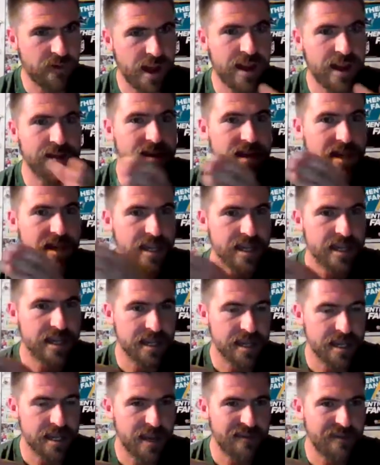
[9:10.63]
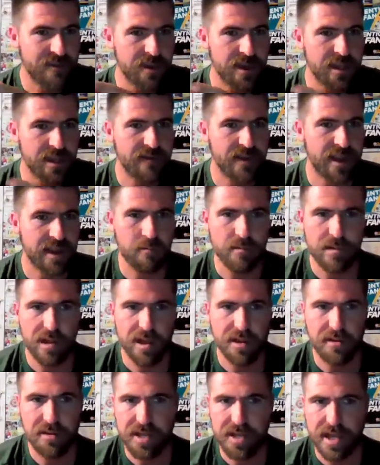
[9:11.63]
5, 6, and 7 when they've had to
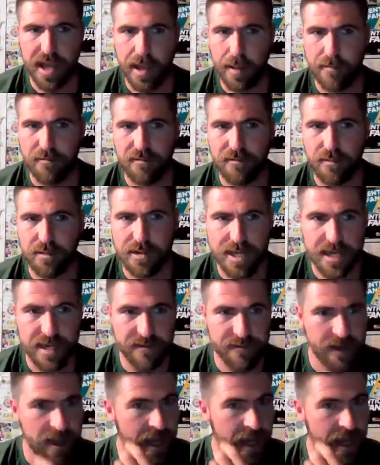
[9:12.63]
play those games. So we'll see if